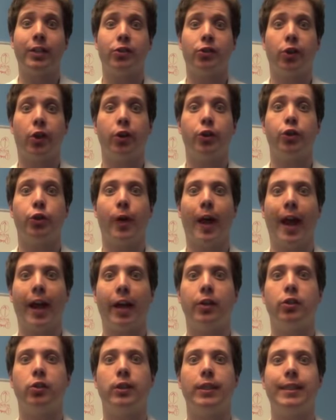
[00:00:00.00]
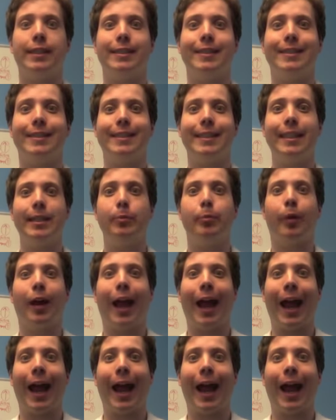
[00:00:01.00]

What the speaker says: start to actually seep